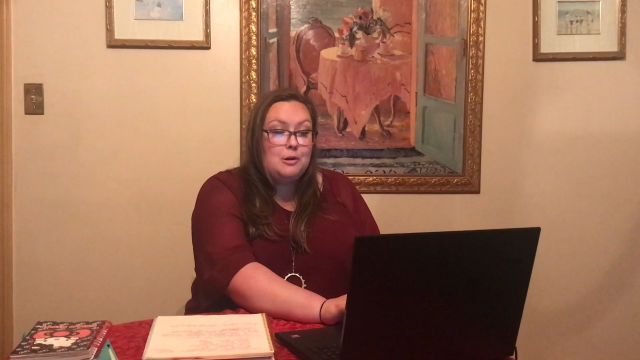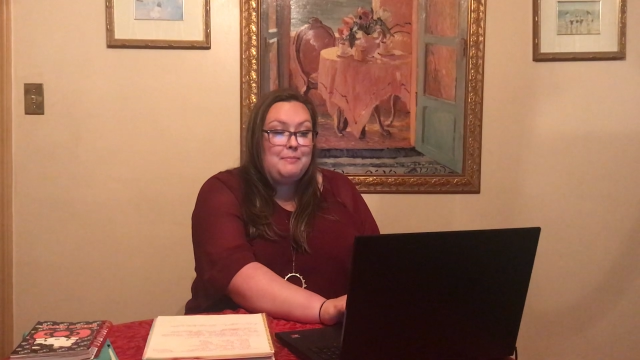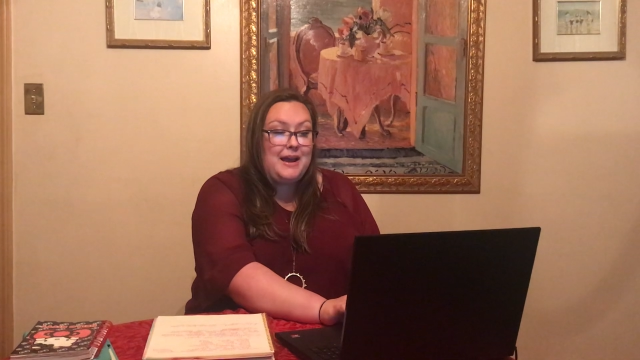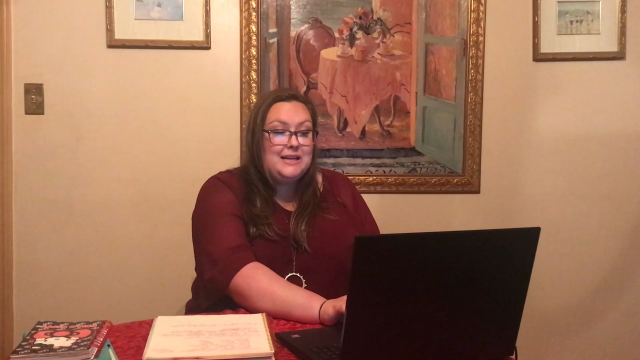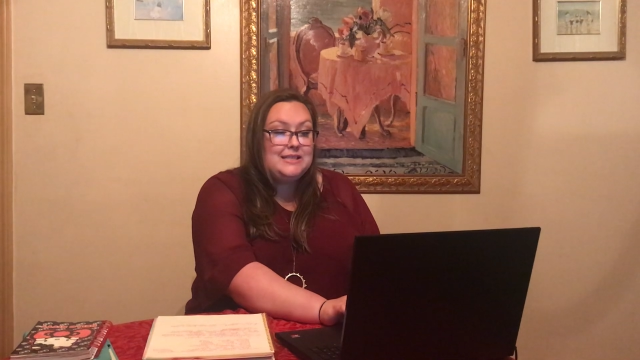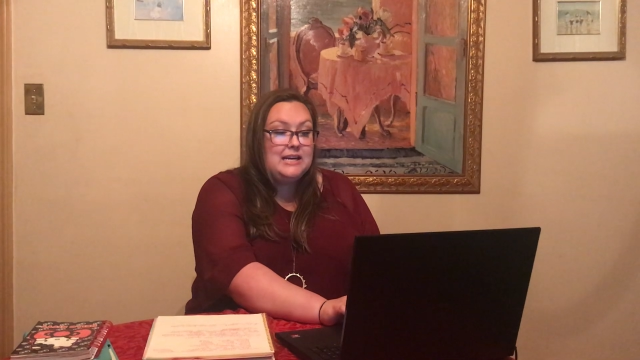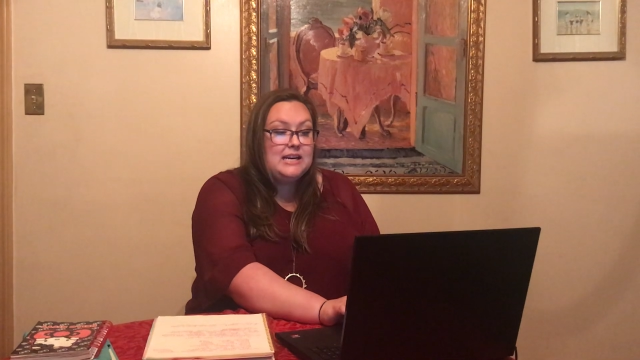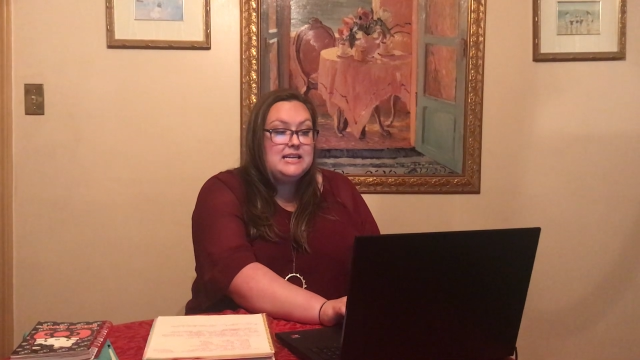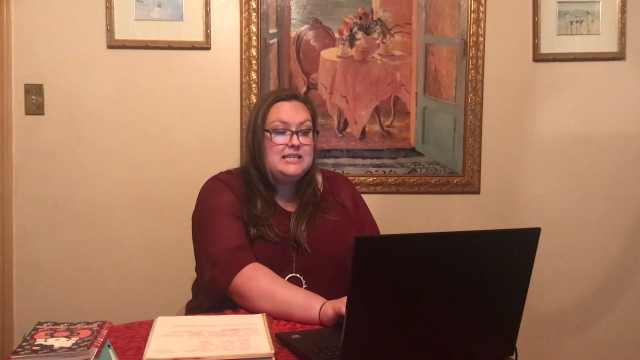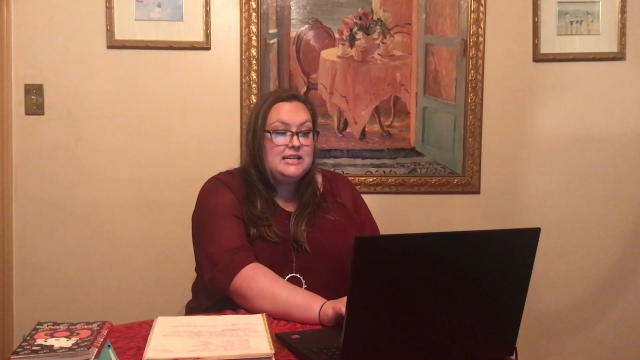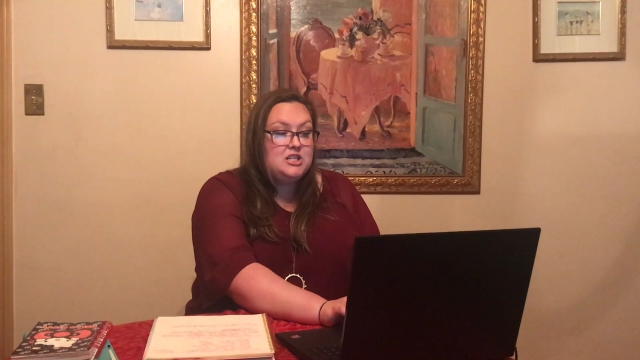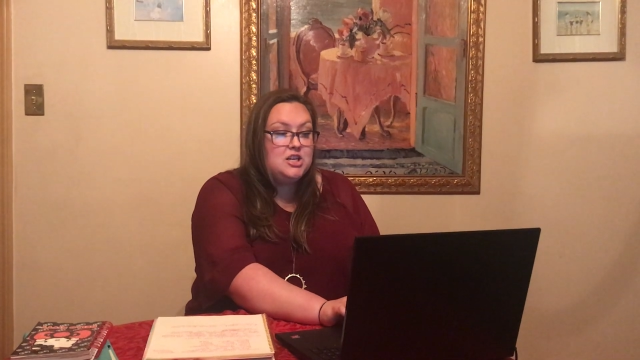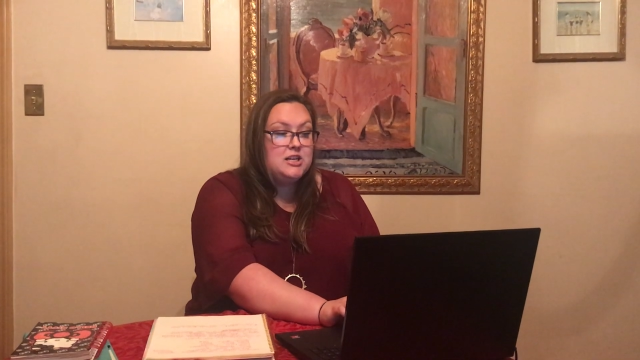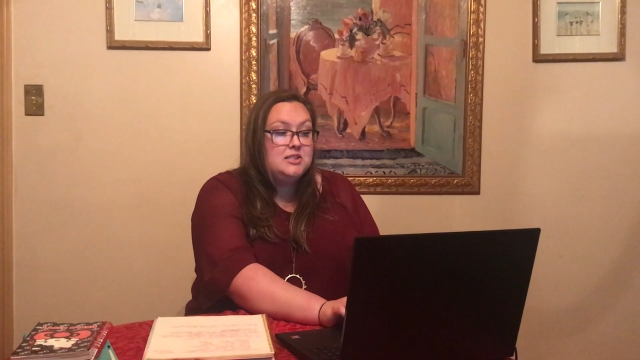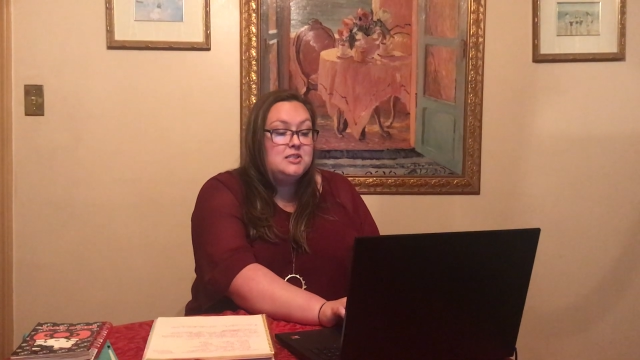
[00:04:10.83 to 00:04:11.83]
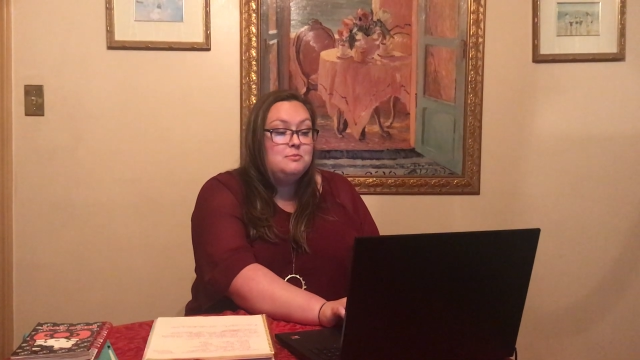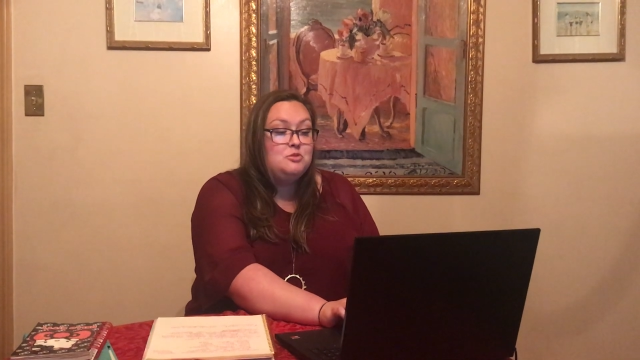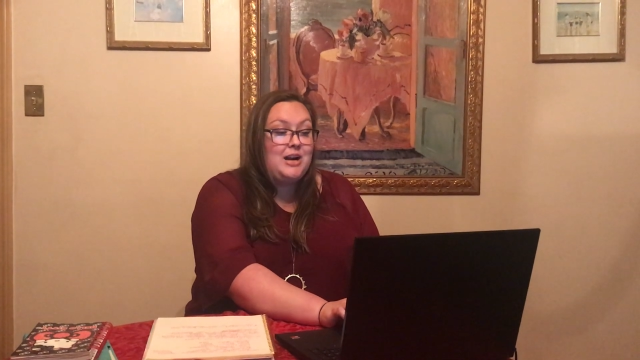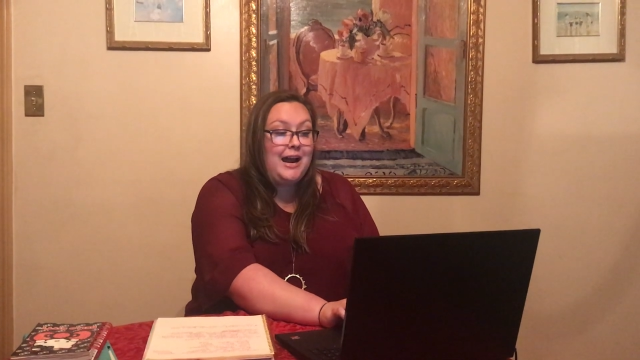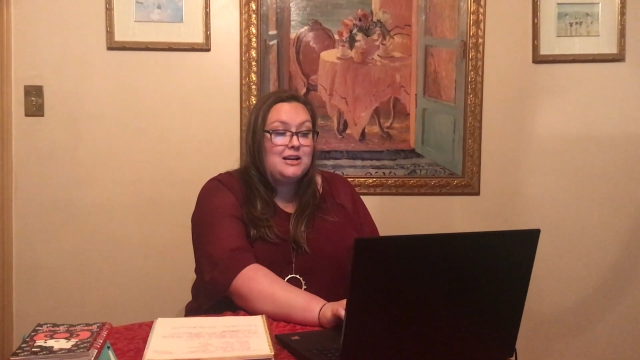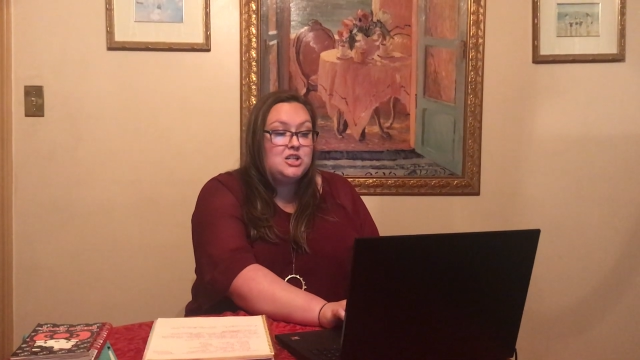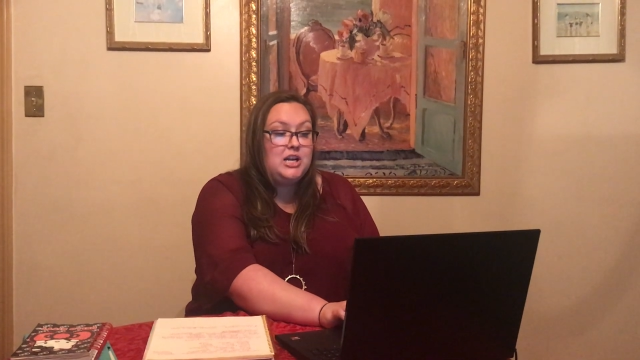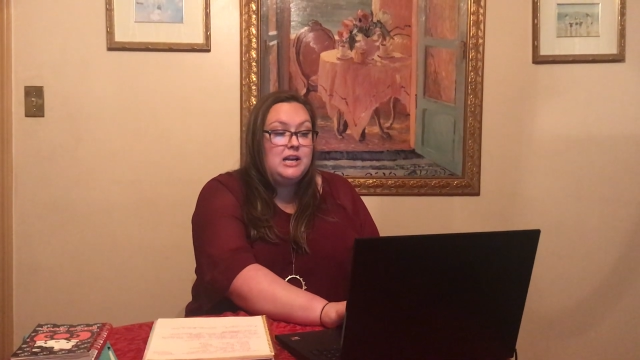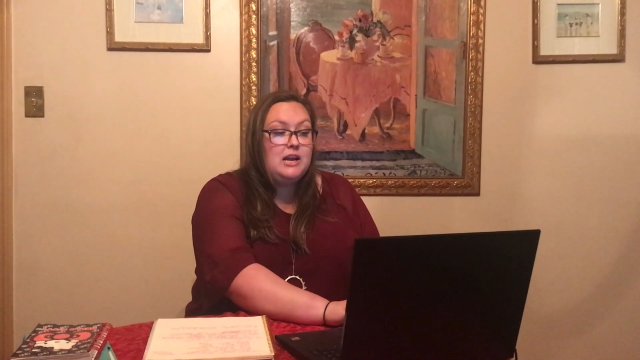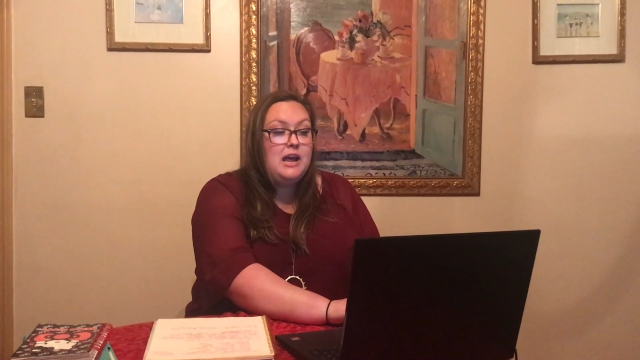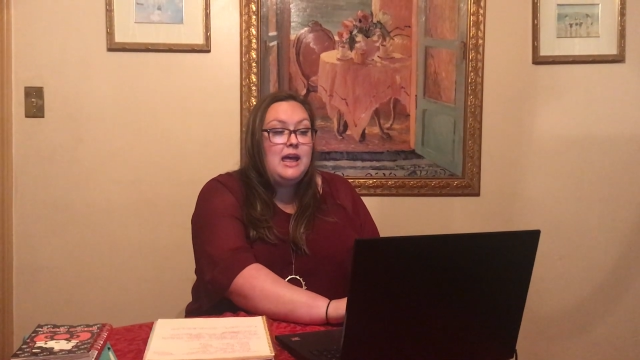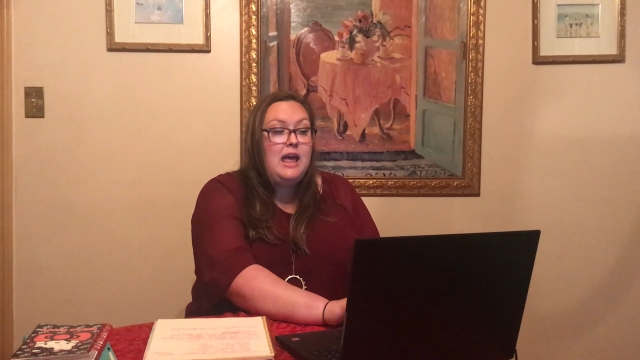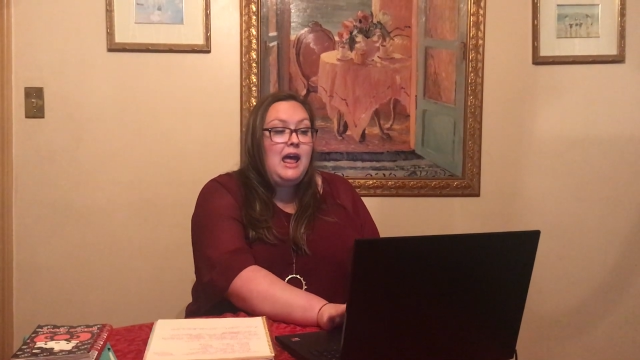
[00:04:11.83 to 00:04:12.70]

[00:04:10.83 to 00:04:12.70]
basic addition and subtraction,